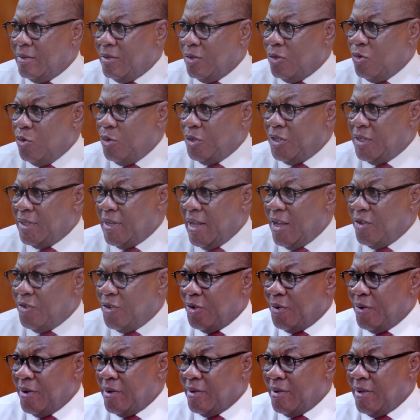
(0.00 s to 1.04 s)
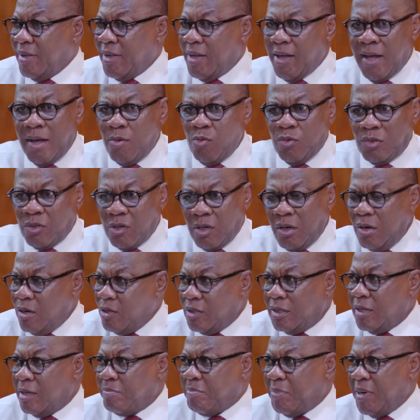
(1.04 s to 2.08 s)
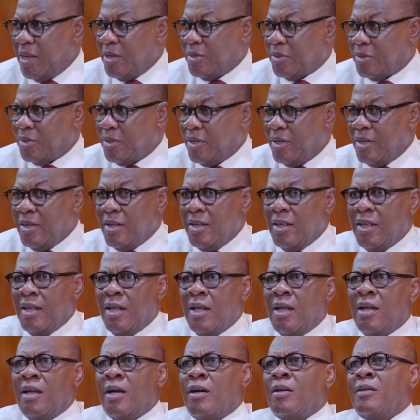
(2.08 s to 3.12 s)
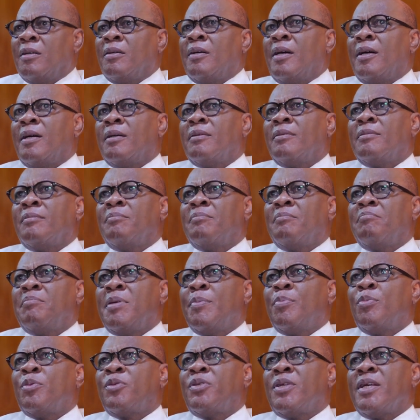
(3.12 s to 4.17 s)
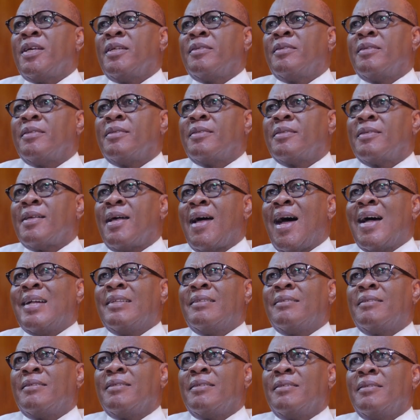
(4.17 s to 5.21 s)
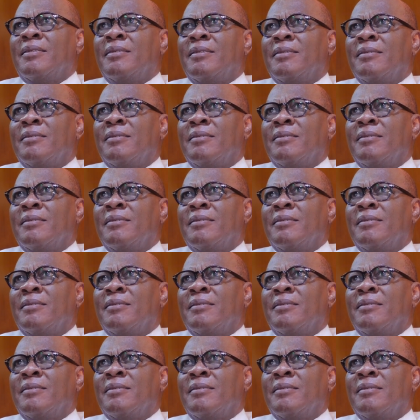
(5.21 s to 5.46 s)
goods in Nigeria. I would close the place. People say it is anti,